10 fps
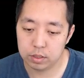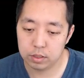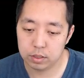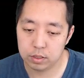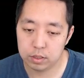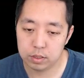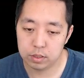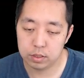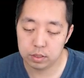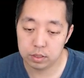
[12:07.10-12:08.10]

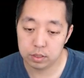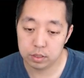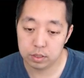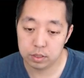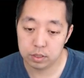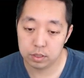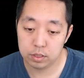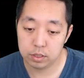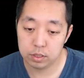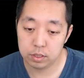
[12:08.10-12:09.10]

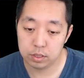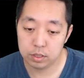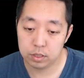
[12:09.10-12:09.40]
Nothing is said.